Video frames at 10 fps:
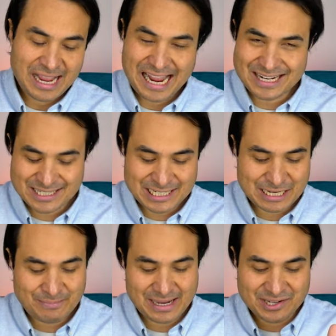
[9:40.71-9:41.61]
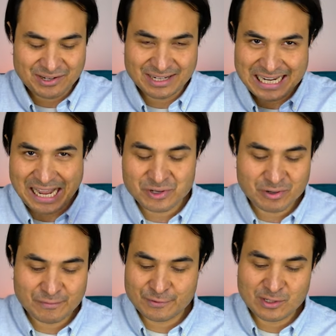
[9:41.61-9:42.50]
and a teapot. You can count
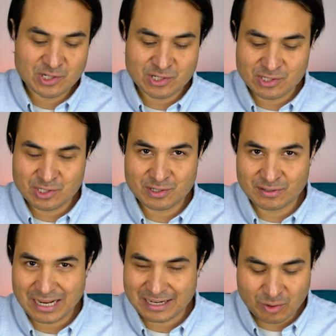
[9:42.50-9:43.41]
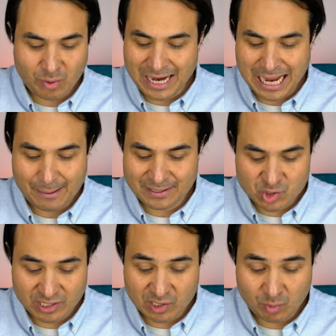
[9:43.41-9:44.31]
your infusions. You can quite happily
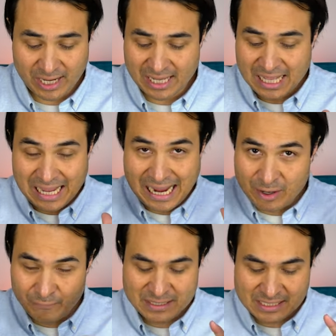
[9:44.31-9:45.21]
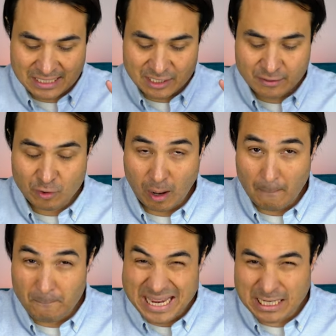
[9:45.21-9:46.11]
drink away. And obviously you've got a
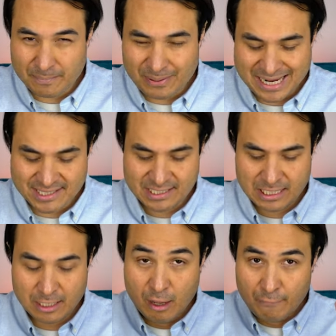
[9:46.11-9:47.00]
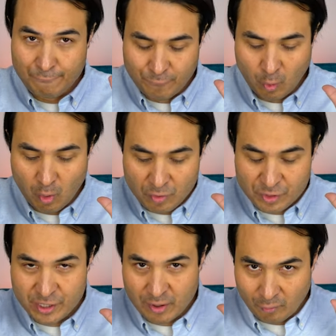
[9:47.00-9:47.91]
big capacity for
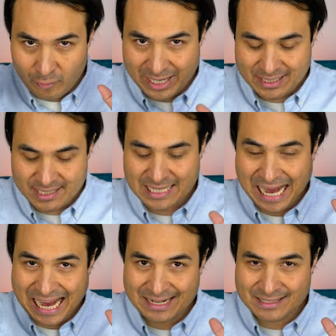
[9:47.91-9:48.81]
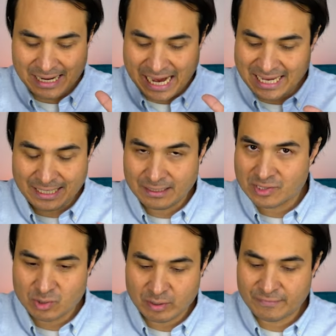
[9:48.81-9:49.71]
the rinse and any
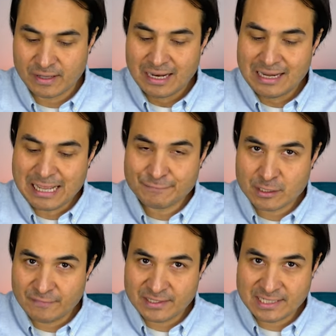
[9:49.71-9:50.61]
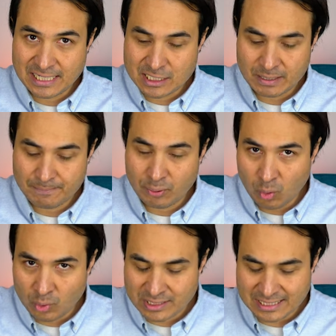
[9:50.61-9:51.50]
sort of leftover tea to be
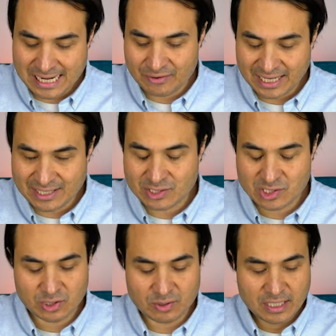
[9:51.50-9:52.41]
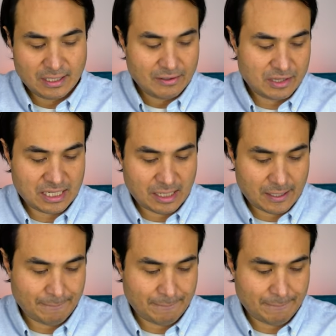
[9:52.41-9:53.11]
poured down into the